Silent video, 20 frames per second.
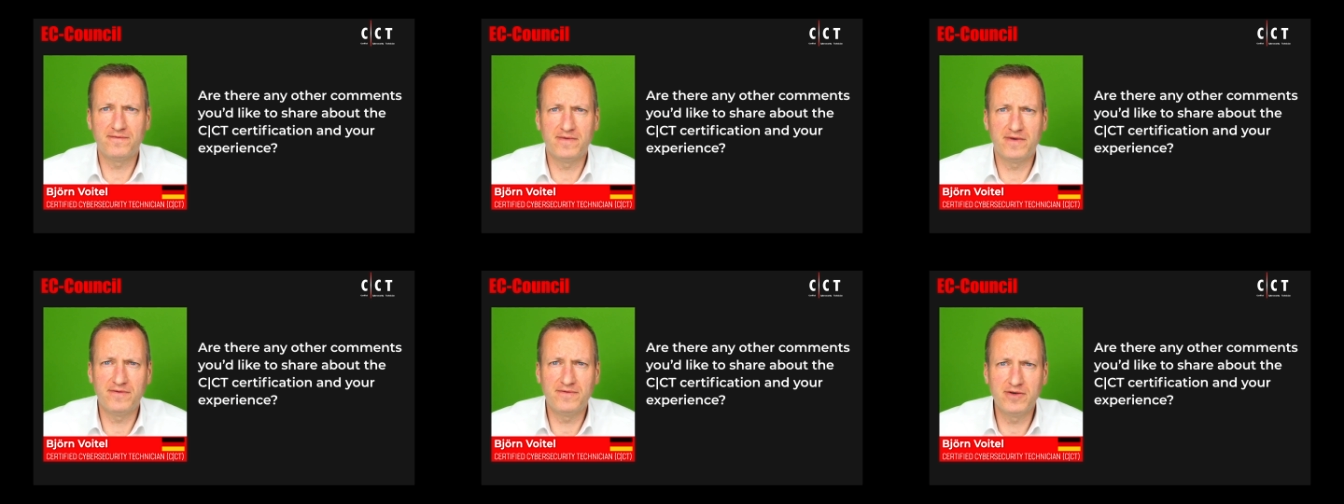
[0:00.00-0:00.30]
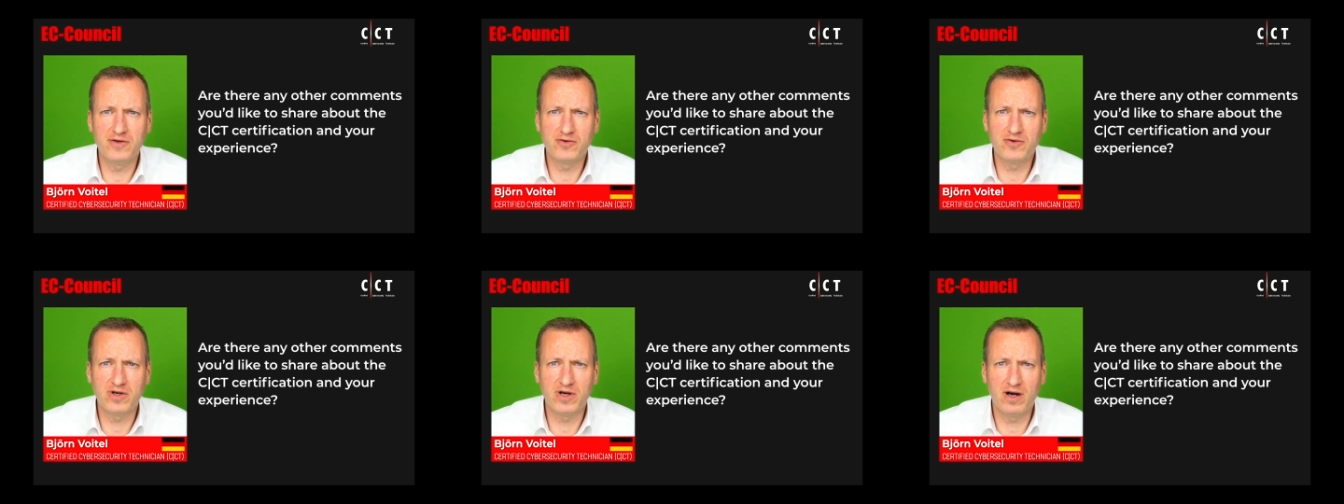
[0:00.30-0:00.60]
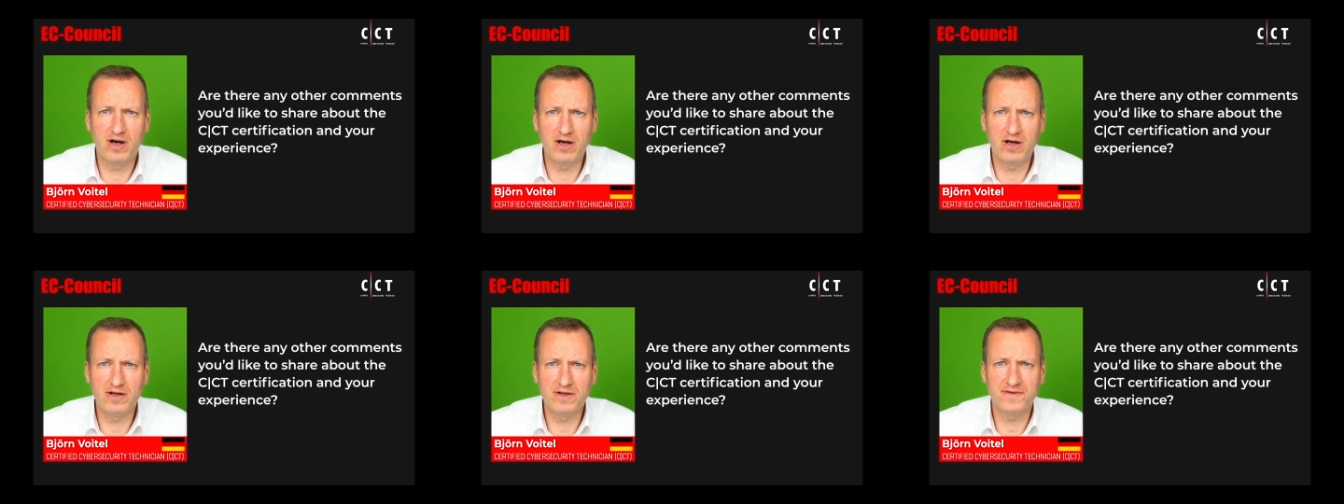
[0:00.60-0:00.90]
if you
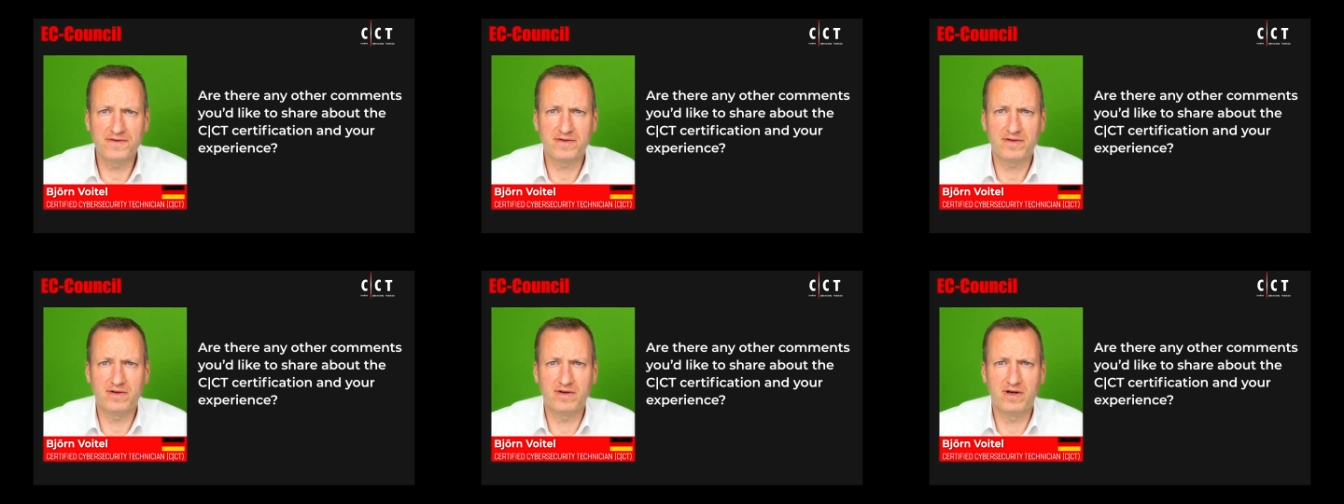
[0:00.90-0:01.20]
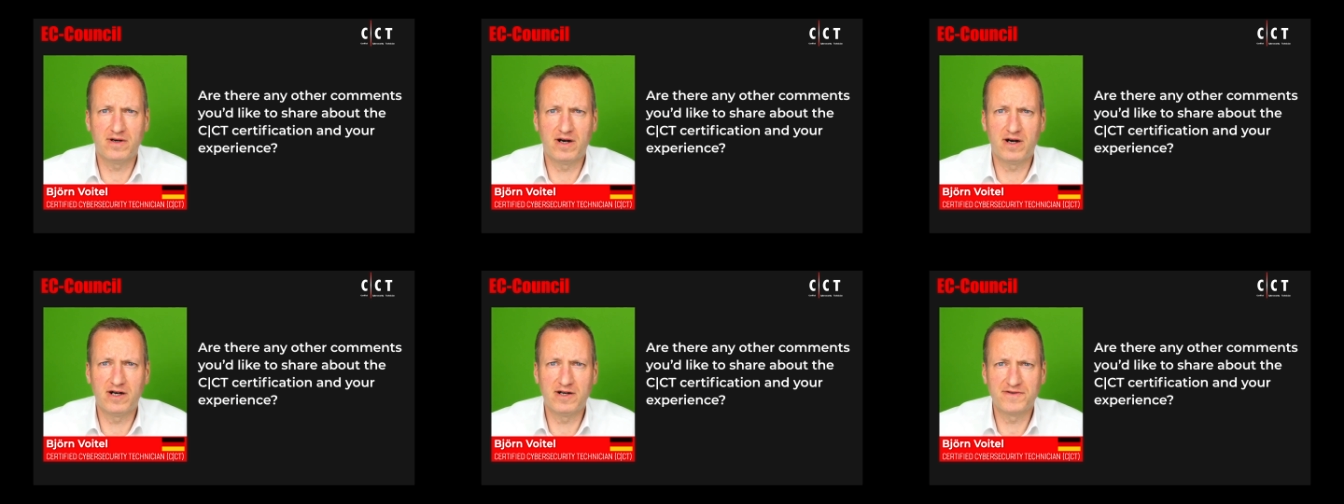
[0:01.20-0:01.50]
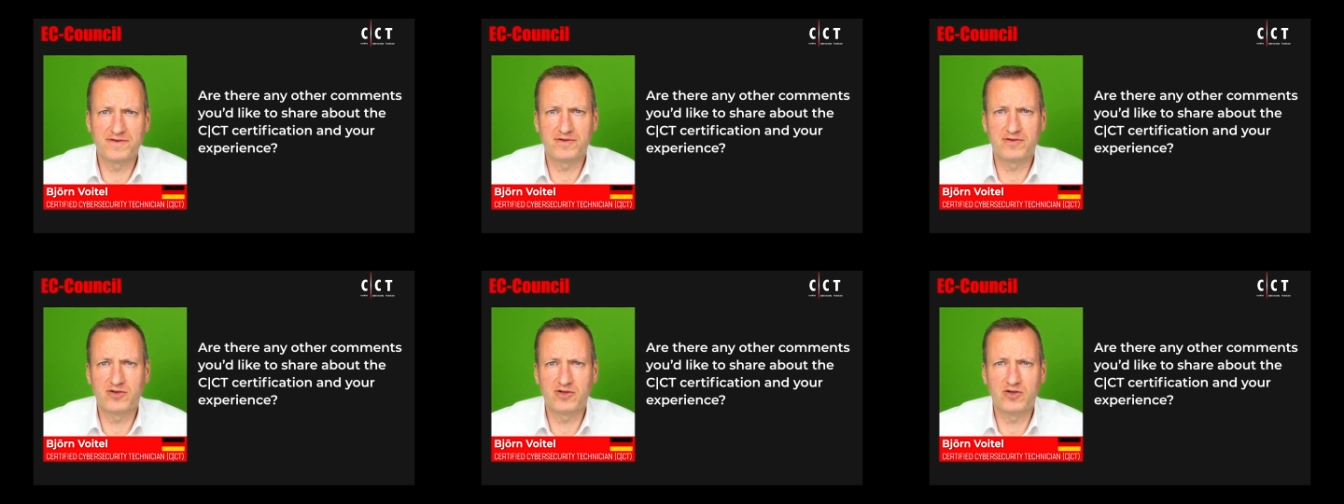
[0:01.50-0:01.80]
can't
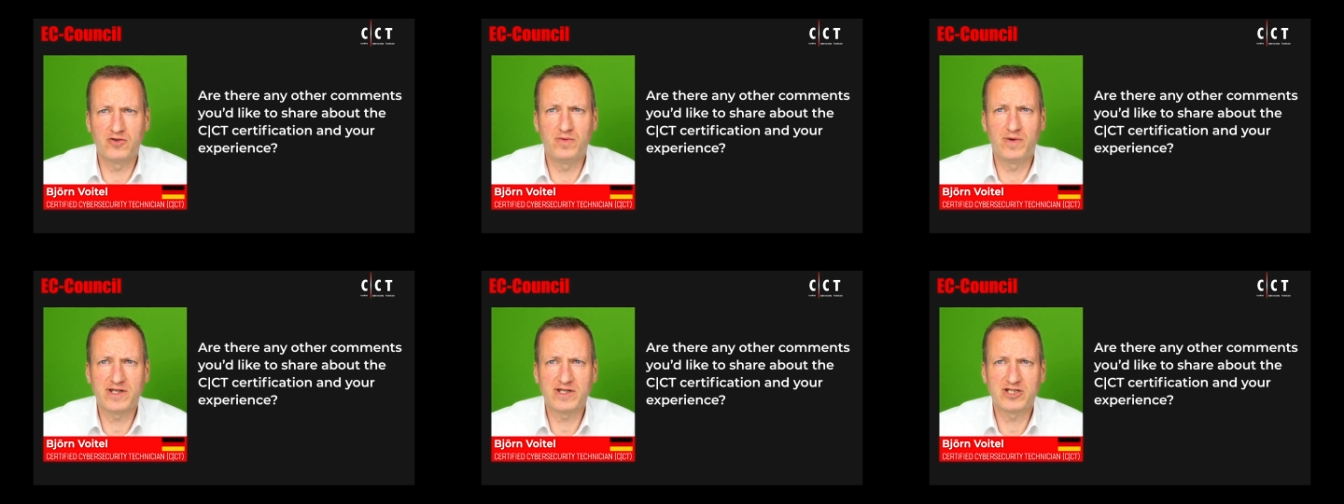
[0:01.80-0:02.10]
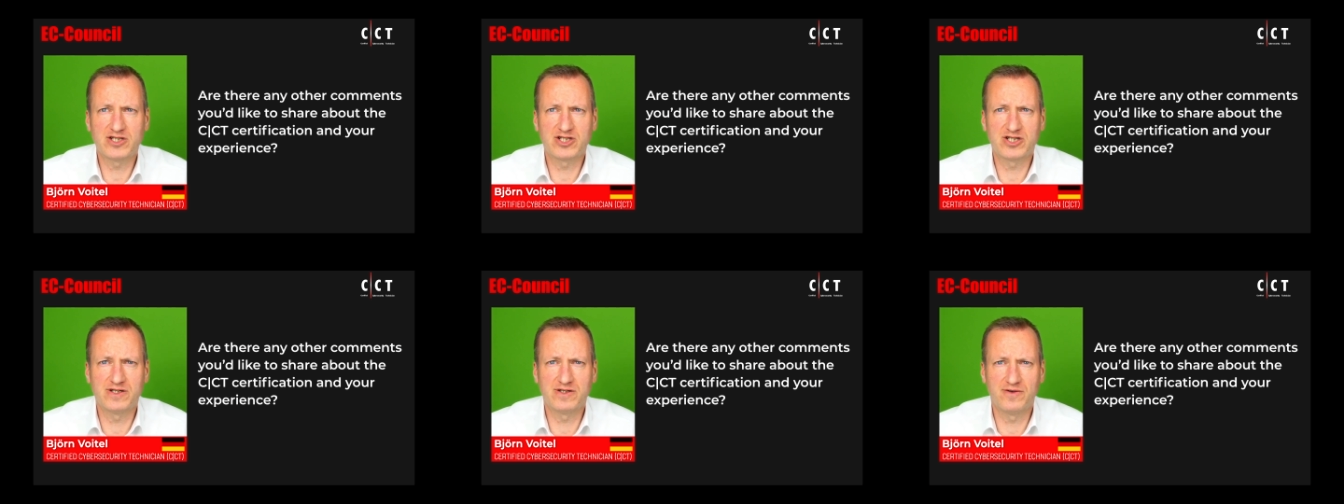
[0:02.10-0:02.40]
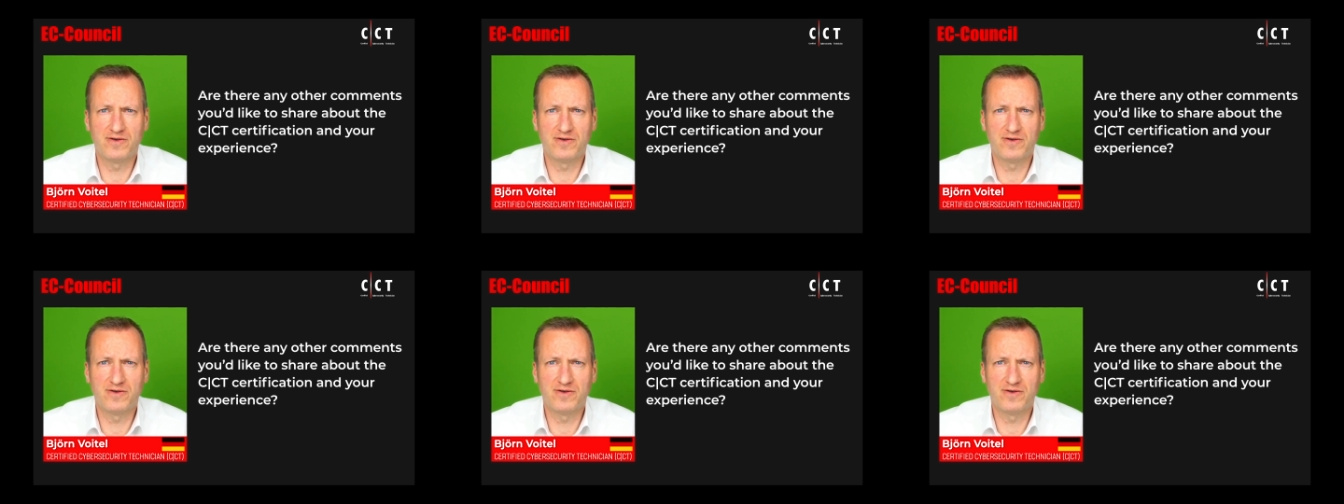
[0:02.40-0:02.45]
answer a question